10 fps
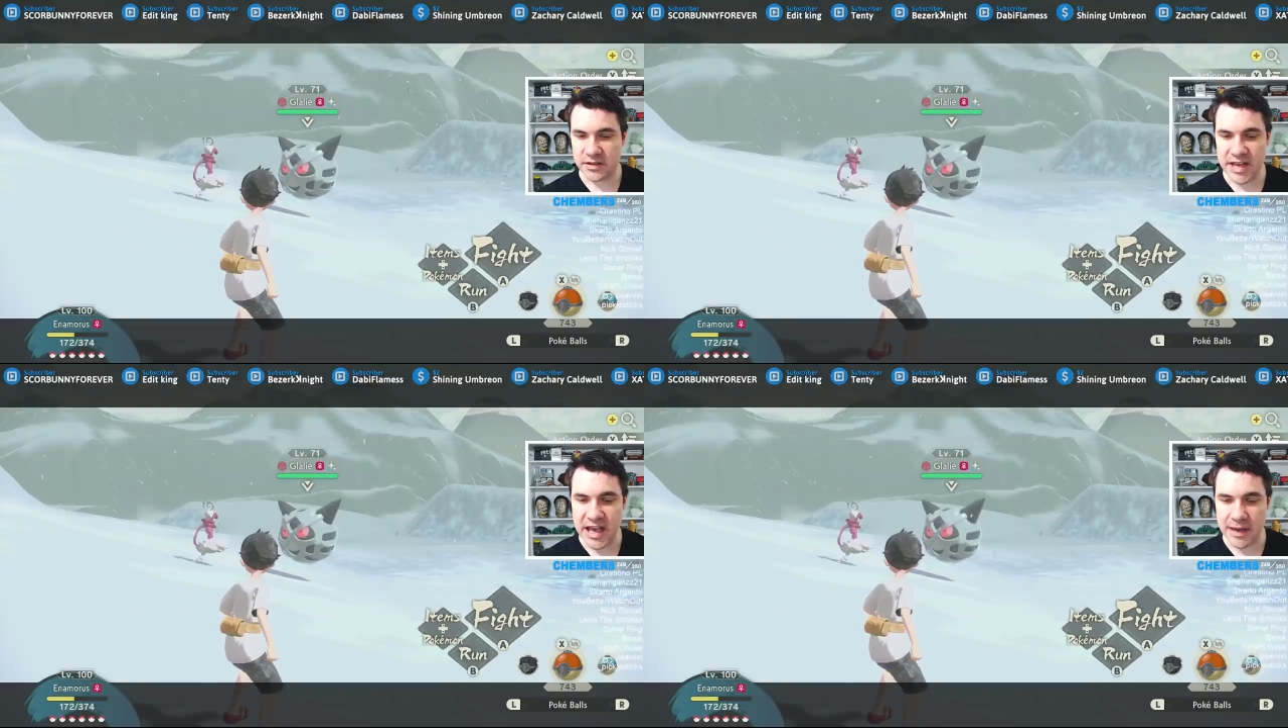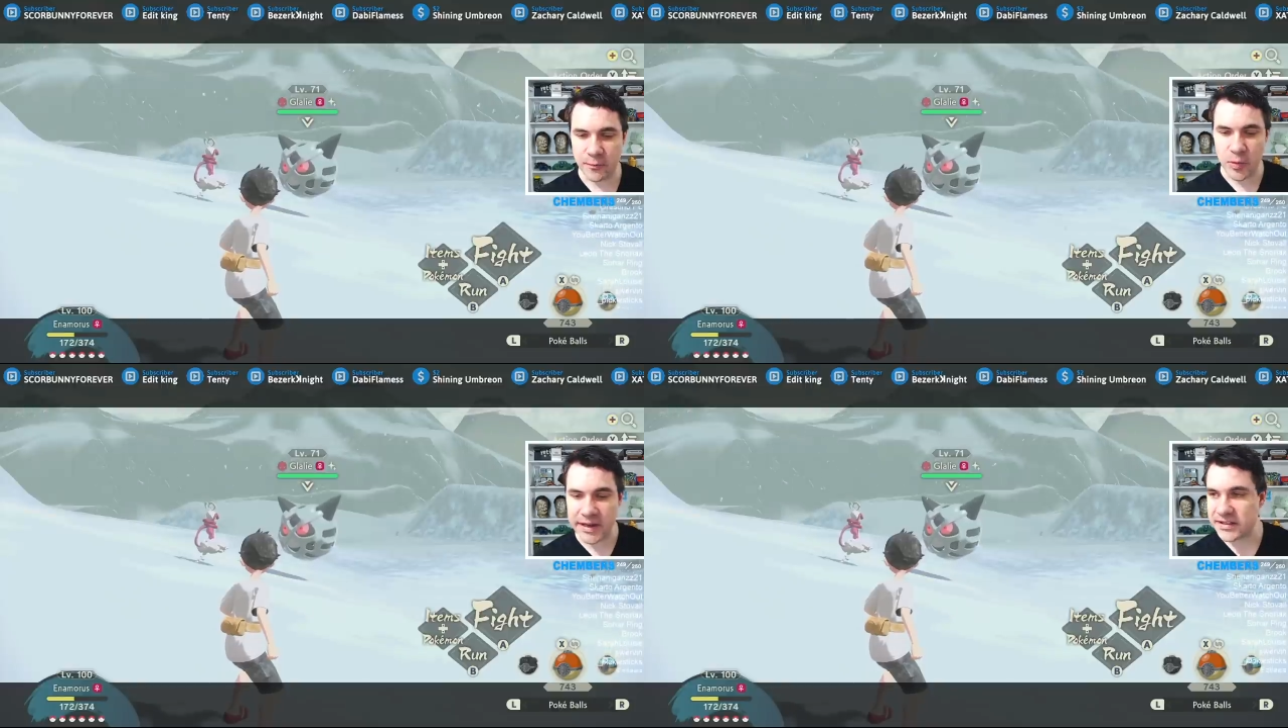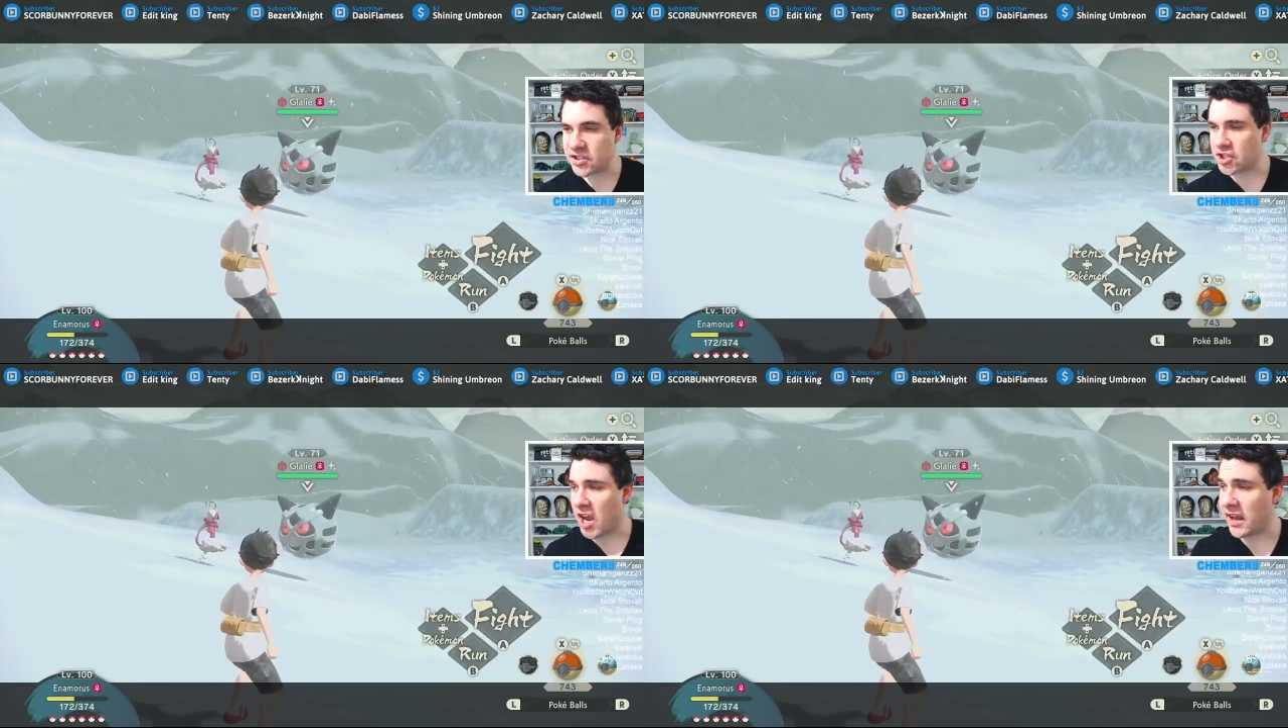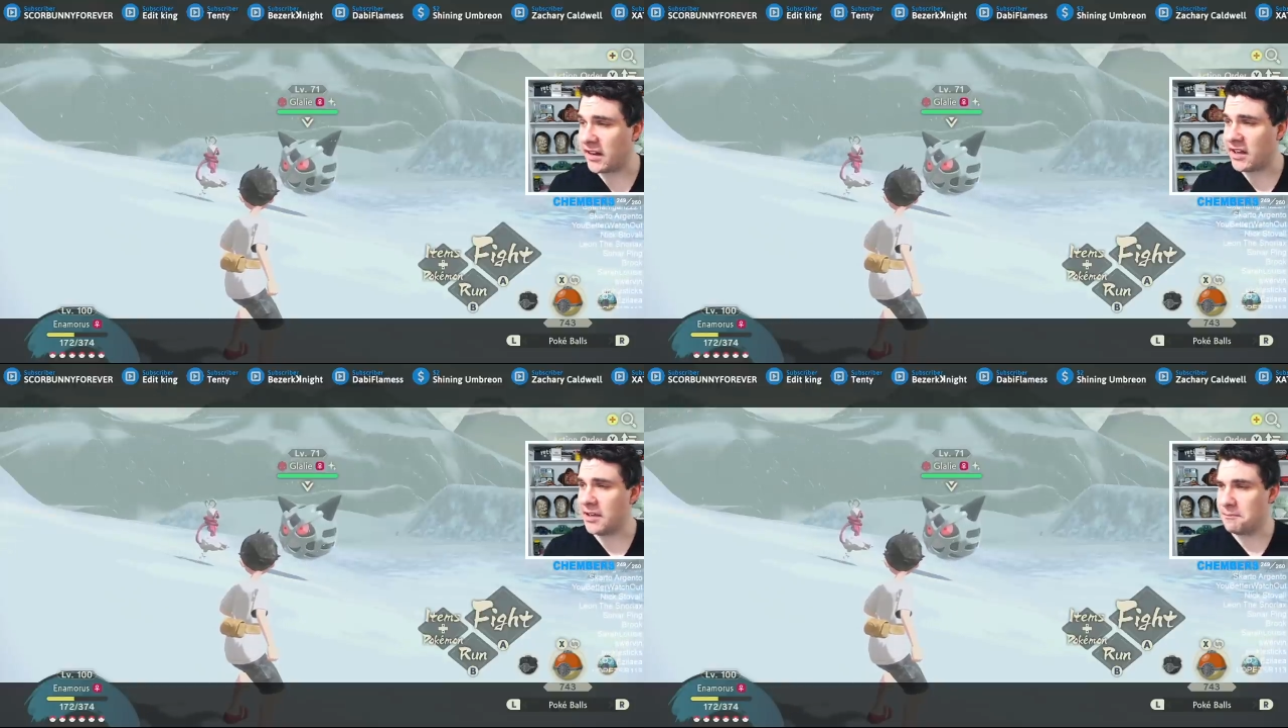Yeah, when it's
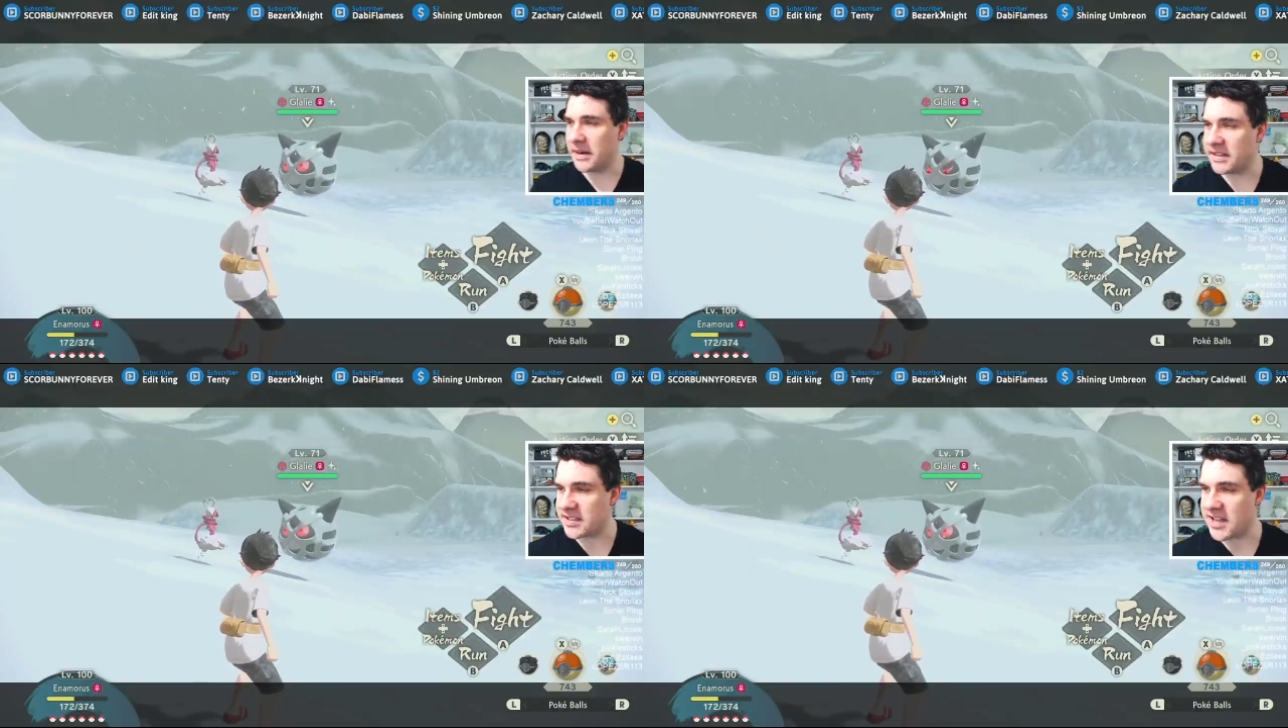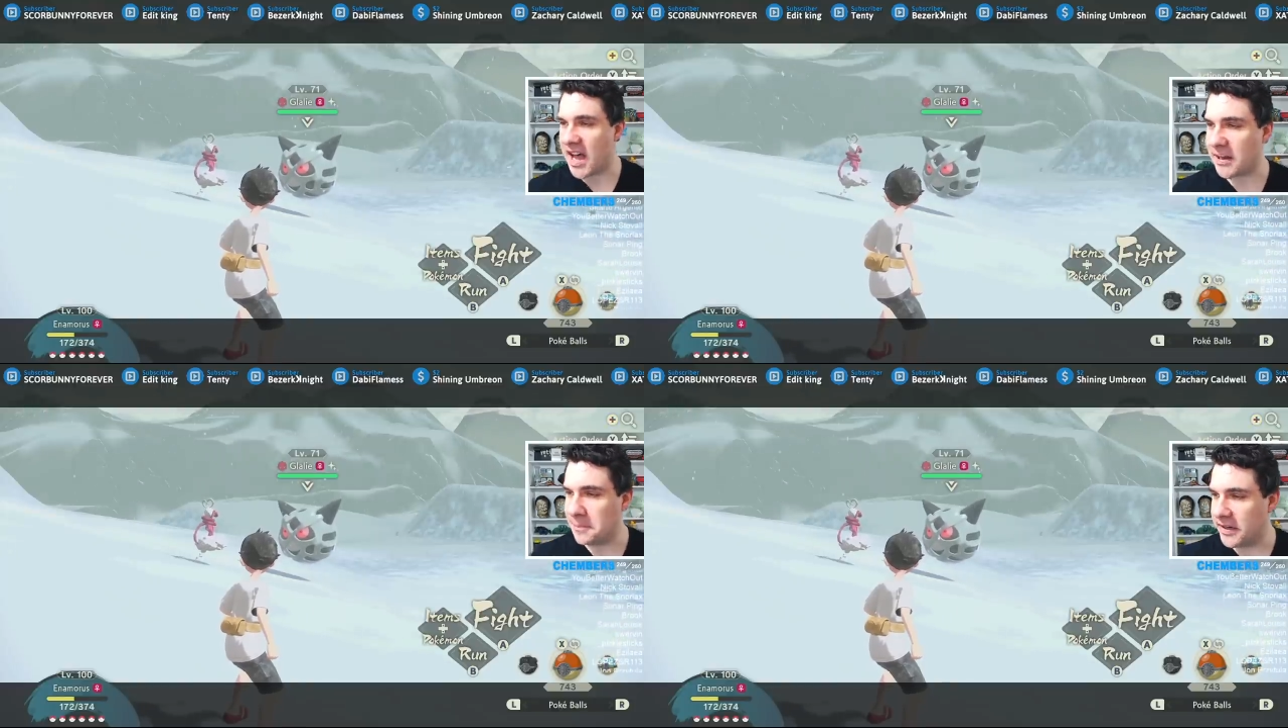shiny, but it's not,